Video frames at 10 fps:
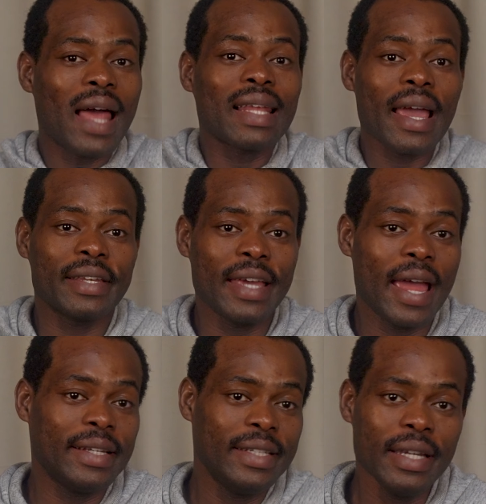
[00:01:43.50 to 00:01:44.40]
I like the
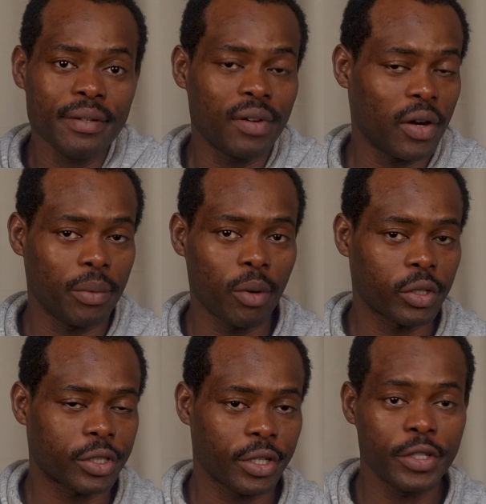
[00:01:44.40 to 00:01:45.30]
idea very
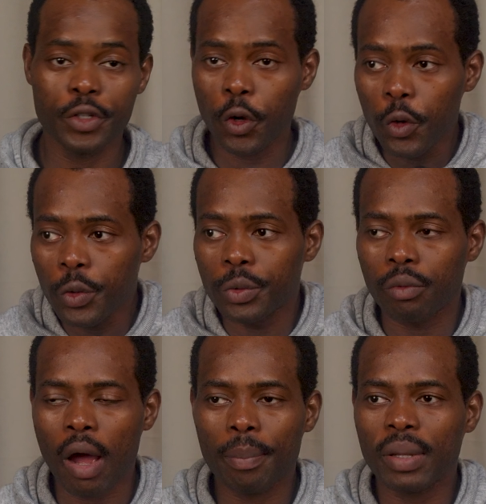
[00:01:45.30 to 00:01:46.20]
much. It's
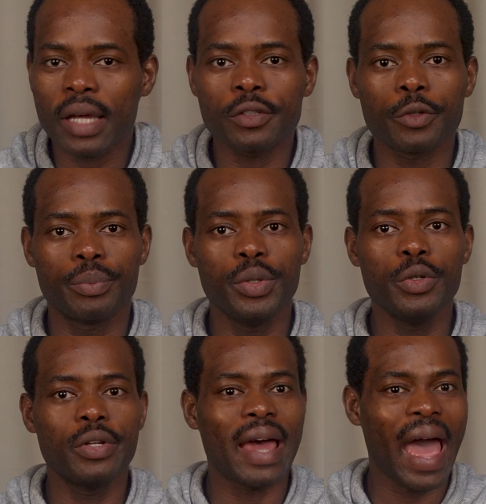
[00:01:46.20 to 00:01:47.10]
cool. I plan to
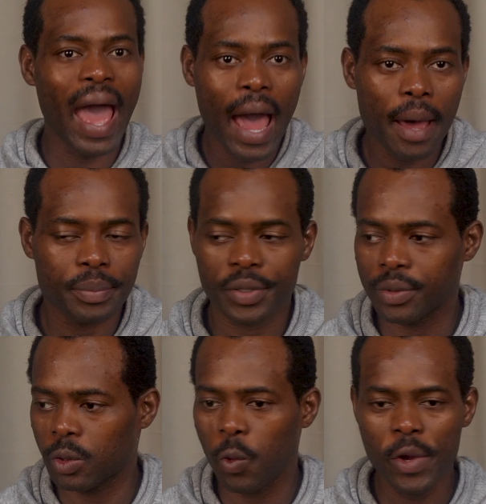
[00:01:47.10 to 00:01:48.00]
build
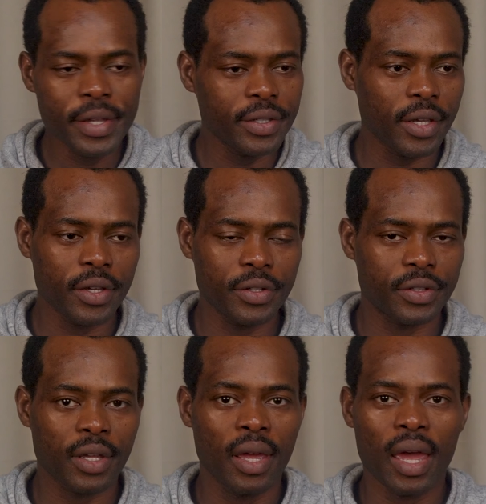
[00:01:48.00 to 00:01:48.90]
apps,
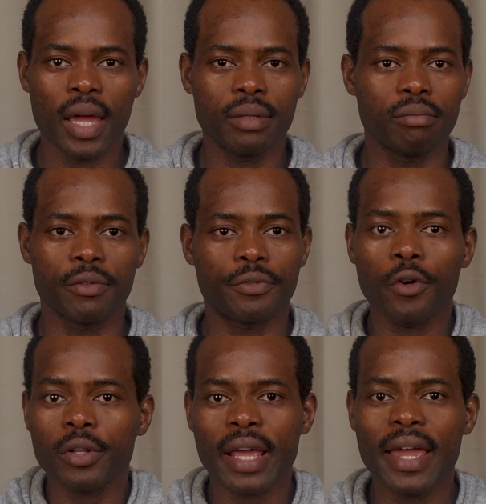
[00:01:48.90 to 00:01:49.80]
quizzes, and
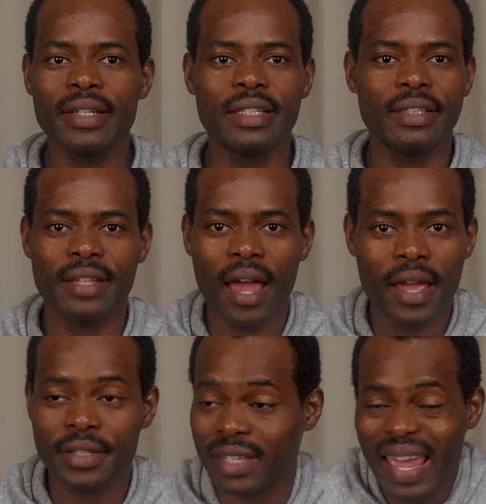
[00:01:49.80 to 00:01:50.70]
front-end
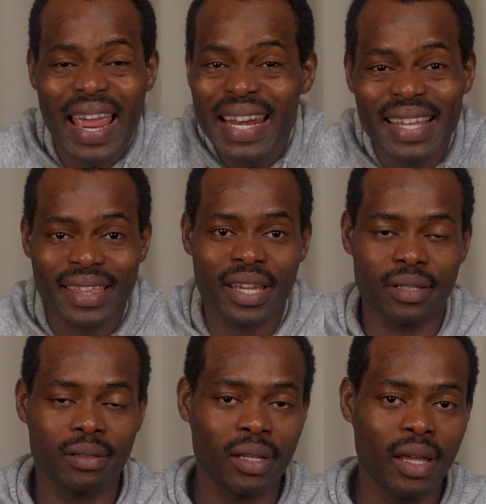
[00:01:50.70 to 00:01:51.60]
designs,
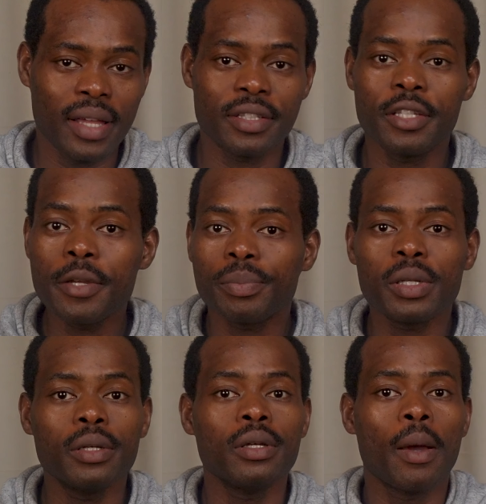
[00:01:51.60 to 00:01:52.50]
anything, and
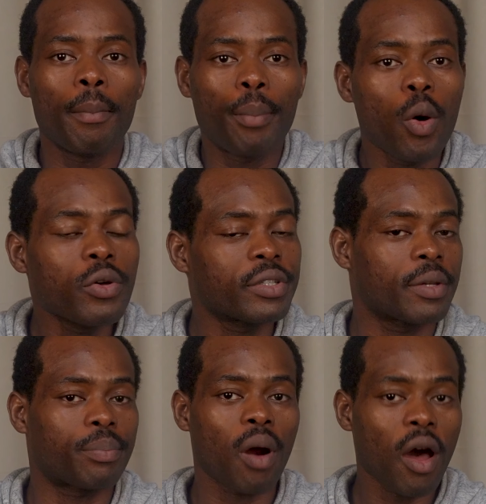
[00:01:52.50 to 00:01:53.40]
simply post
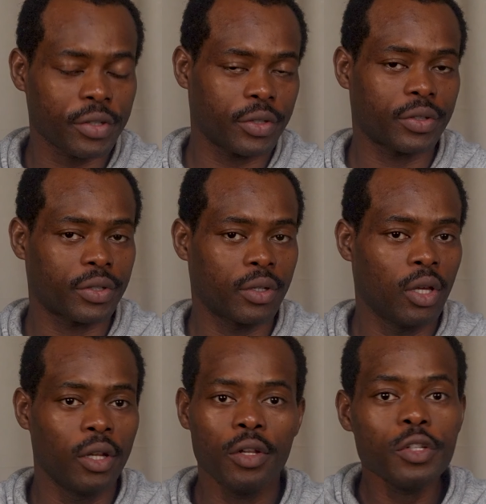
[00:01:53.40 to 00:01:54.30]
the process.
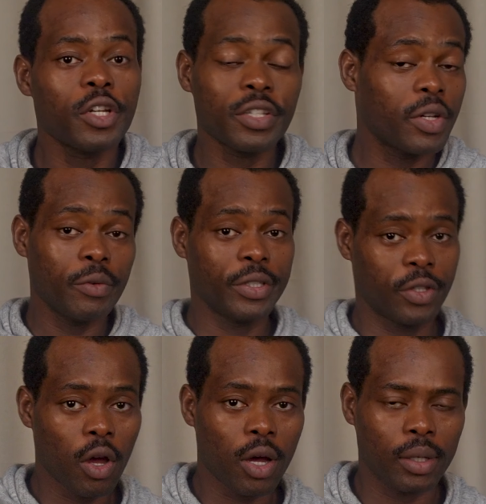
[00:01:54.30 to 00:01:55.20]
Not just the
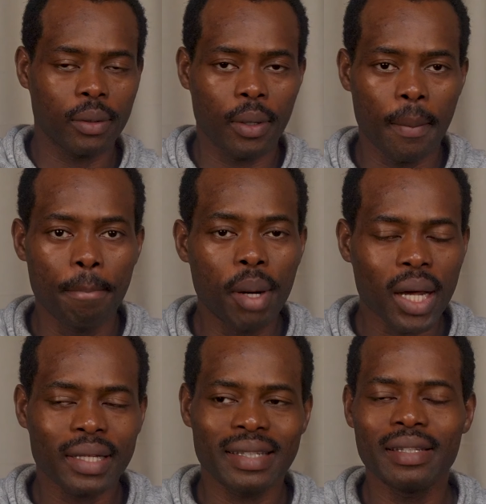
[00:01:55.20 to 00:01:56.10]
result,
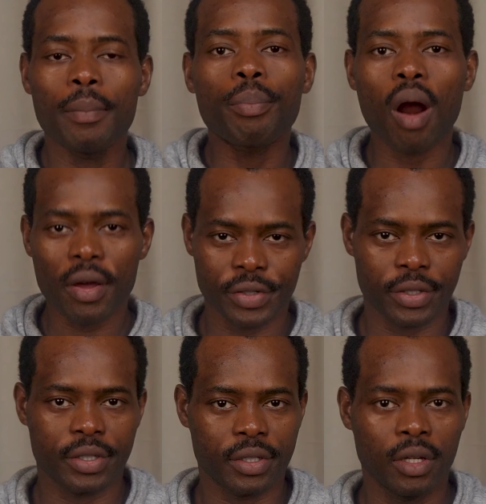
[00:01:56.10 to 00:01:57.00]
but the
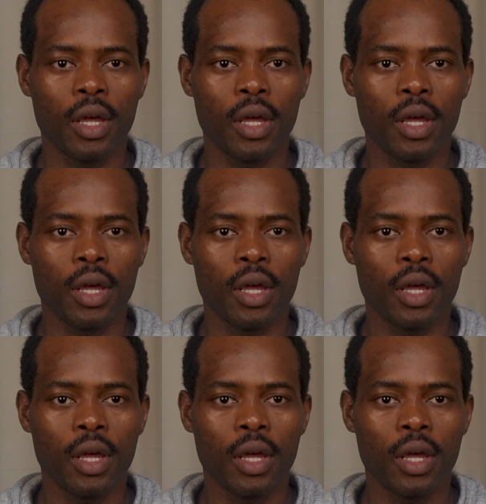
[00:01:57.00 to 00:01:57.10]
process.